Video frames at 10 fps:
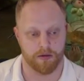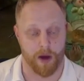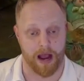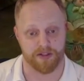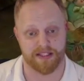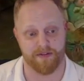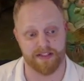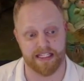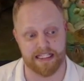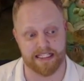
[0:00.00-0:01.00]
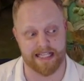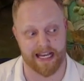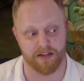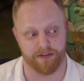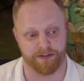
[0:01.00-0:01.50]
Wow,
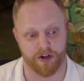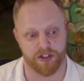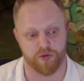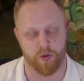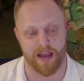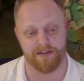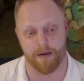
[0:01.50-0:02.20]
17-second first wave.